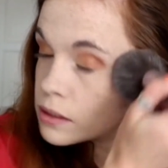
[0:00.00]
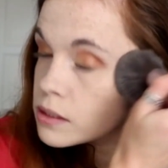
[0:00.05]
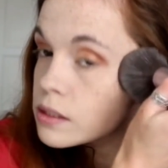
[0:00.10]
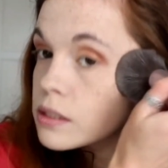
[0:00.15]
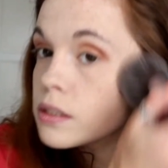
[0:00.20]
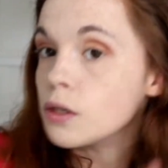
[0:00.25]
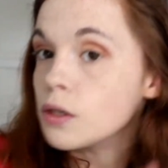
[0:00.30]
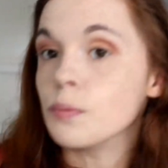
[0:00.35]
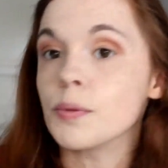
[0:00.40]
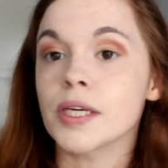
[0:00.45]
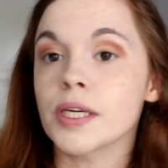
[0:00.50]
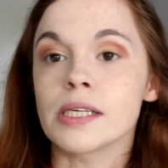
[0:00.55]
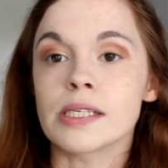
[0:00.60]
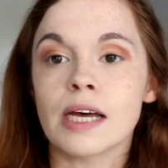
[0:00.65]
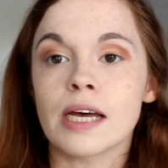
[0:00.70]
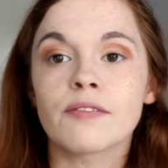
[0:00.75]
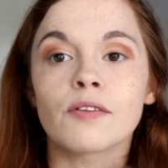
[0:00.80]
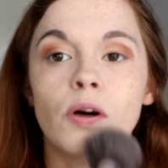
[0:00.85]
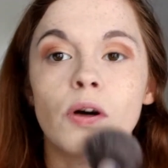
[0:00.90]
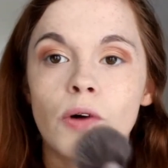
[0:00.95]
So because
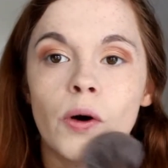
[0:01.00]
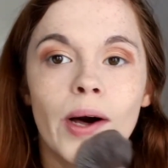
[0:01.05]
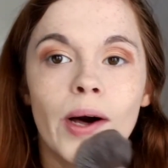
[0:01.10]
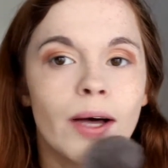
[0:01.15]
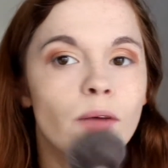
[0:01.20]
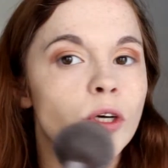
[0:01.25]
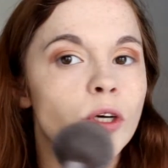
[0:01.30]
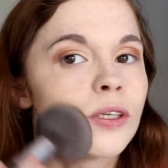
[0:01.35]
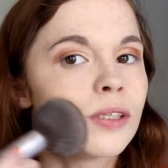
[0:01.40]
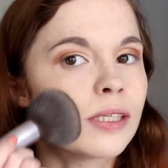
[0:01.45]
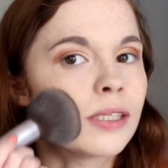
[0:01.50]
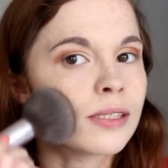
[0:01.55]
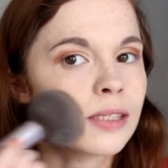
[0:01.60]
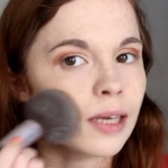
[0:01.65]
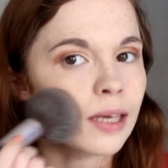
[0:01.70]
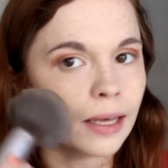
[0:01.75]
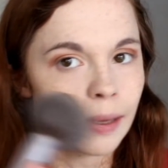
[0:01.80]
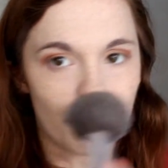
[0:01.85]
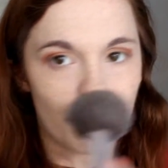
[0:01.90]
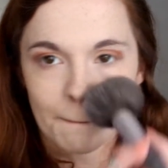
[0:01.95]
I've got quite oily
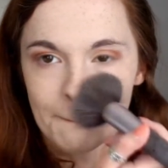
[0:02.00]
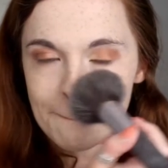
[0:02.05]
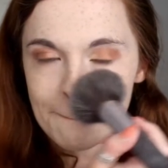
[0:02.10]
skin,